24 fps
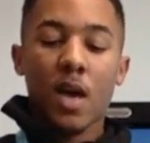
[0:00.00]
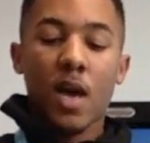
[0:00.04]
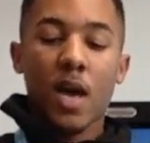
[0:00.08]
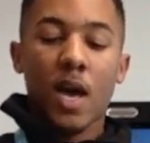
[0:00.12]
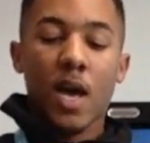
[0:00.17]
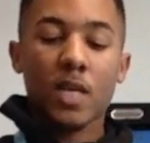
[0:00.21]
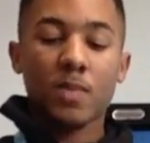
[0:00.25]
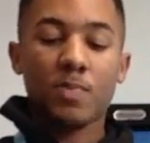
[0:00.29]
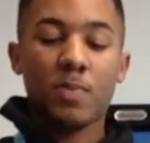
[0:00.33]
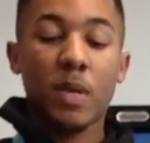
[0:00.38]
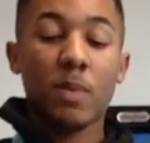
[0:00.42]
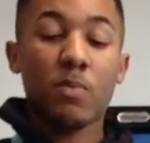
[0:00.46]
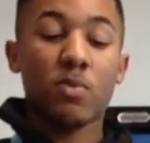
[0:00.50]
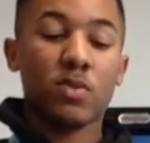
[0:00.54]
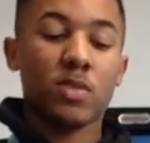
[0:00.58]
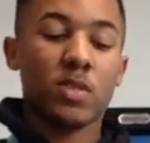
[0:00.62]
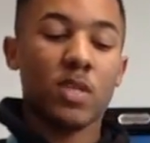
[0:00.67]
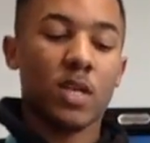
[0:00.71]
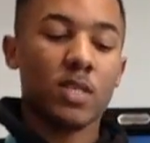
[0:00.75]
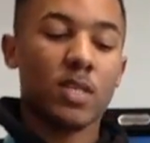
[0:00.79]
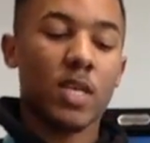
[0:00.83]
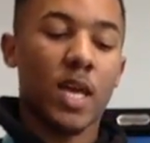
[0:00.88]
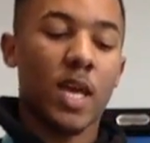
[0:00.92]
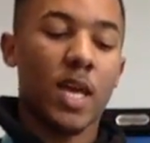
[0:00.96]
As people
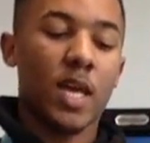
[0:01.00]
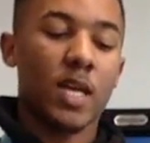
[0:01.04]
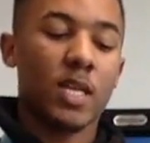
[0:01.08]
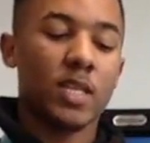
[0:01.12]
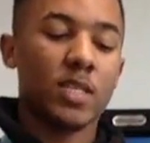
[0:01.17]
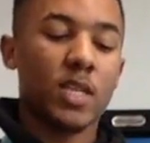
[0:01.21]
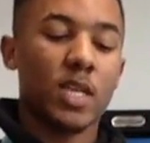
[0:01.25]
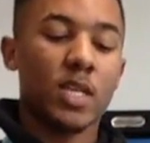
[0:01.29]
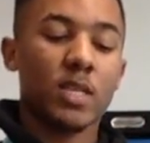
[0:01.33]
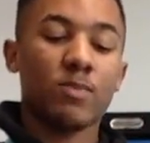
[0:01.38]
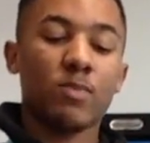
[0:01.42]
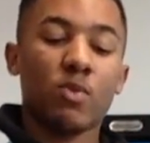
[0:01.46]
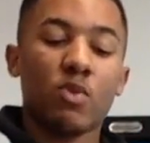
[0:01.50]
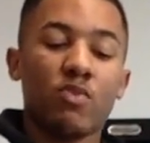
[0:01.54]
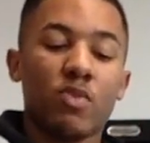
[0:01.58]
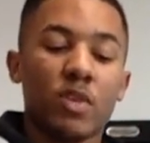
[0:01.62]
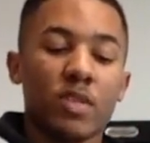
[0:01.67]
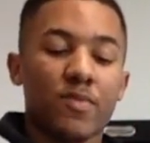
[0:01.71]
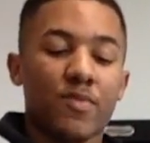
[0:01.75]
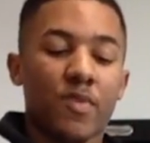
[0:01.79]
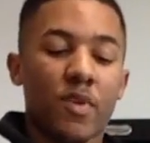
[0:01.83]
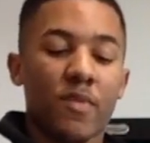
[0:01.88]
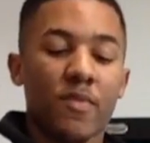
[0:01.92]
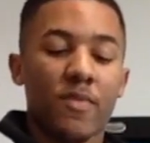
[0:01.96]
start to age, there is more
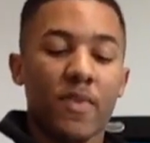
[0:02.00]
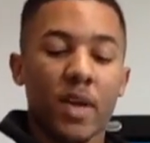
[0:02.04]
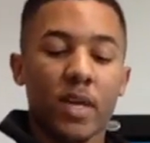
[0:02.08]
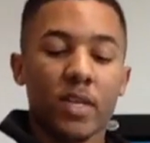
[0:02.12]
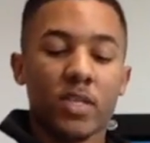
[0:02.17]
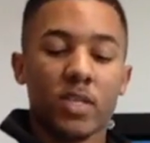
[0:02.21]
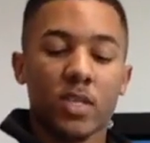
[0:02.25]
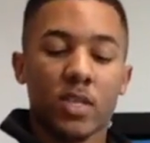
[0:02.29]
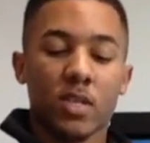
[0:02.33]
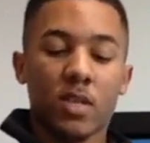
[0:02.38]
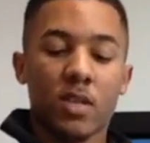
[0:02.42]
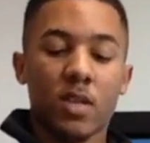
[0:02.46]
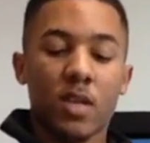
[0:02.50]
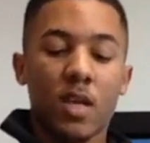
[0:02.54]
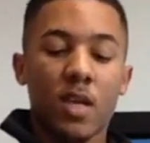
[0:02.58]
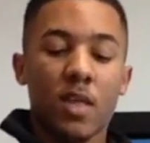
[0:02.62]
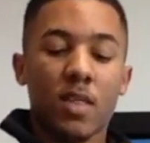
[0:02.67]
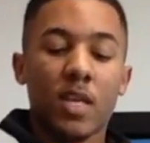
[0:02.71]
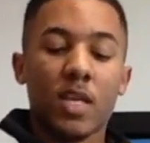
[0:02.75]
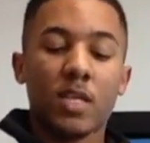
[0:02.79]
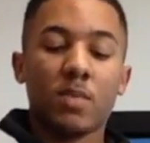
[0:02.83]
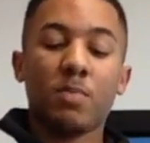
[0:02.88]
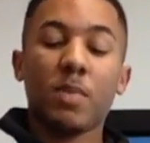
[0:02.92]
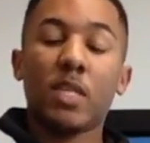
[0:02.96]
risk for infection.
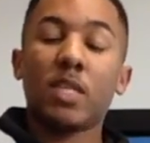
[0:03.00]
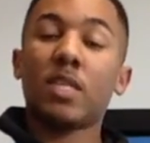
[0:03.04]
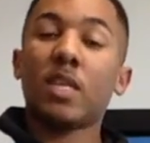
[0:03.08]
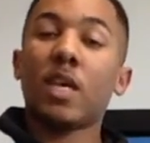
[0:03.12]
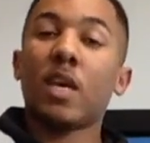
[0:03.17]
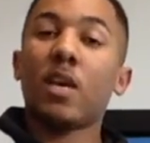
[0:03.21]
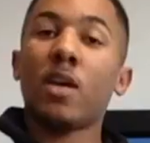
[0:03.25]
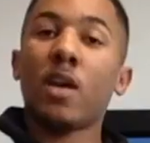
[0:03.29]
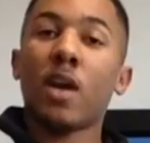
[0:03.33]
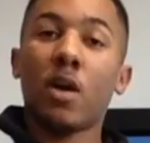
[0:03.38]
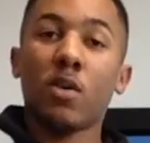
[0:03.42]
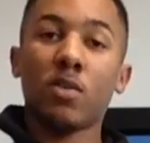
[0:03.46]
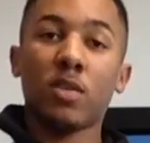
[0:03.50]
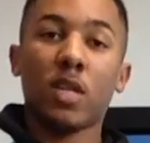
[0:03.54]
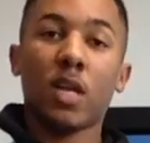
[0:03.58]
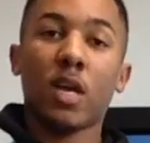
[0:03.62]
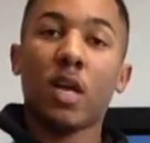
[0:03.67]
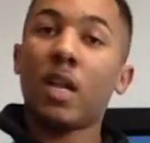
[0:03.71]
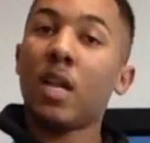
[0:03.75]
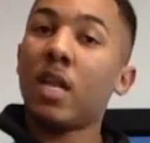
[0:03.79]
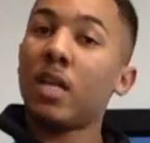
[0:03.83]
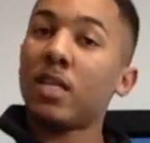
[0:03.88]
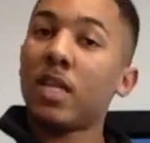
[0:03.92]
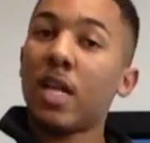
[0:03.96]
This means that elderly
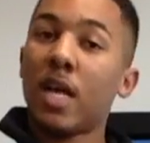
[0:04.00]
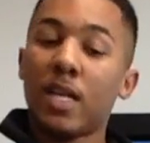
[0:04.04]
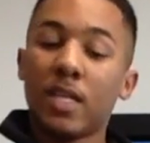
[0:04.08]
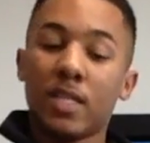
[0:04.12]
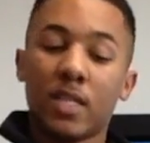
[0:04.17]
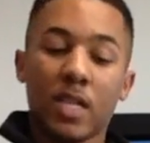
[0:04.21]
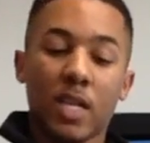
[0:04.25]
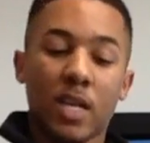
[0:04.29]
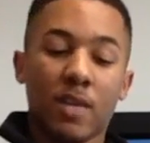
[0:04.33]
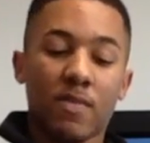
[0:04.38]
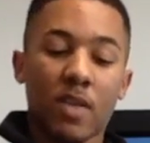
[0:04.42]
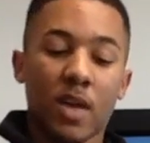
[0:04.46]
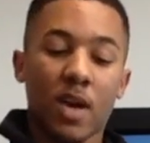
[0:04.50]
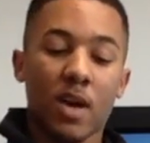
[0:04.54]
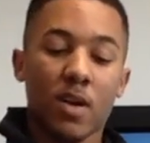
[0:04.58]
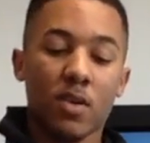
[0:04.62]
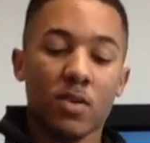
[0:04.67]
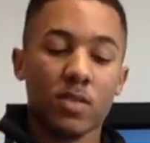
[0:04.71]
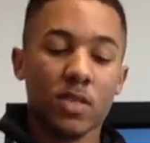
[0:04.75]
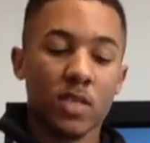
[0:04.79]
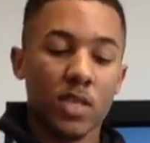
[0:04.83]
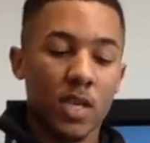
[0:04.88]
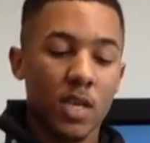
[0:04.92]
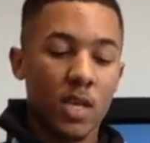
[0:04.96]
are less likely to leave the
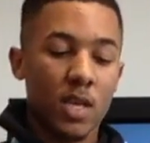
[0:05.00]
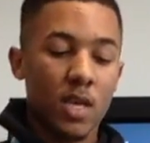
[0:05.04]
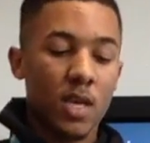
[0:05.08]
house.